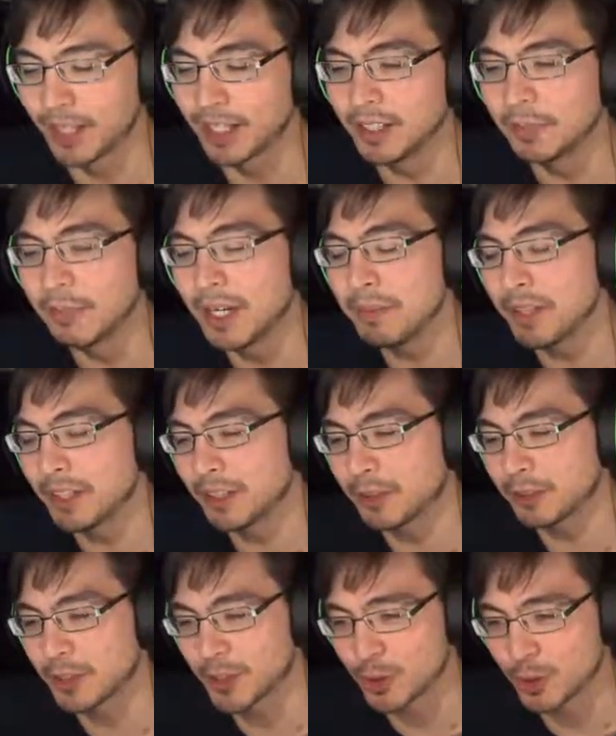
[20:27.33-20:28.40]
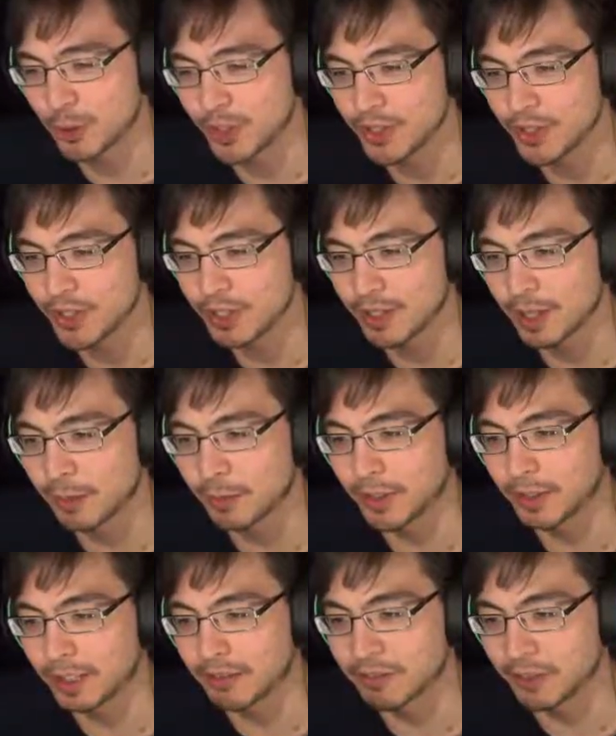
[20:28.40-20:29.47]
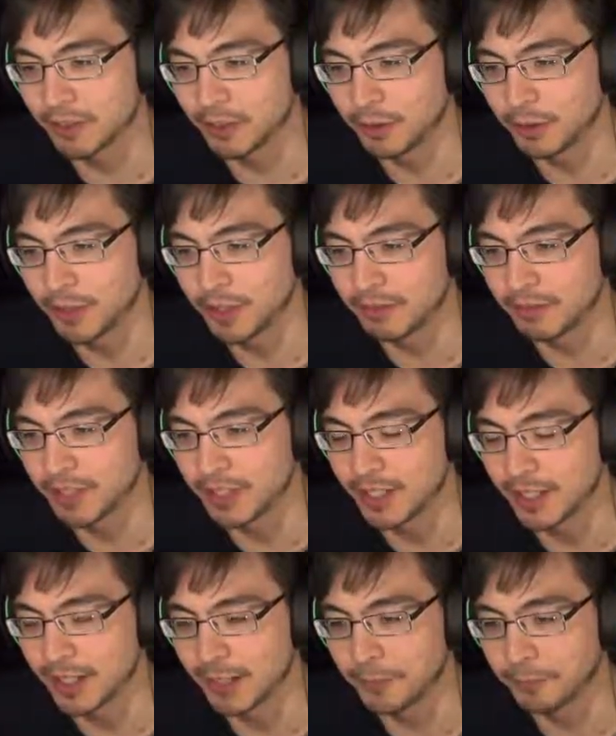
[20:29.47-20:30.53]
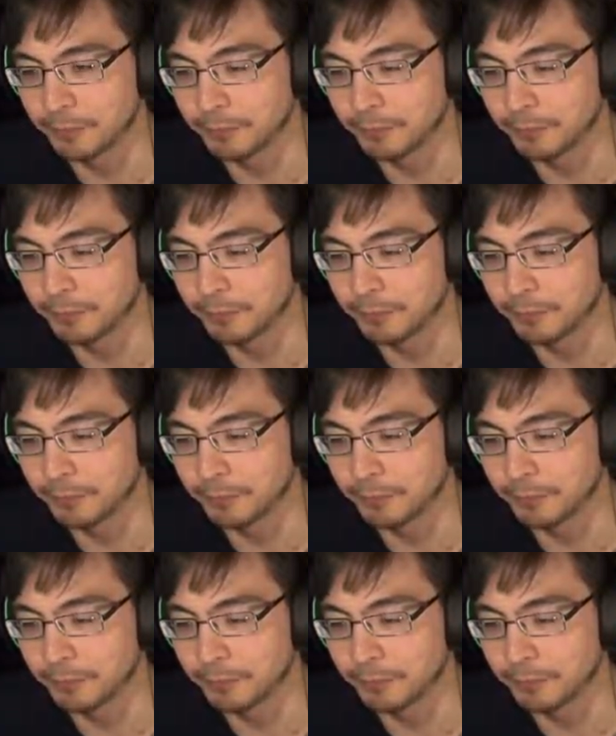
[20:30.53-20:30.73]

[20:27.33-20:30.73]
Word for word: a little, maybe a little bit too easy. I would have left a little bit of the, uh,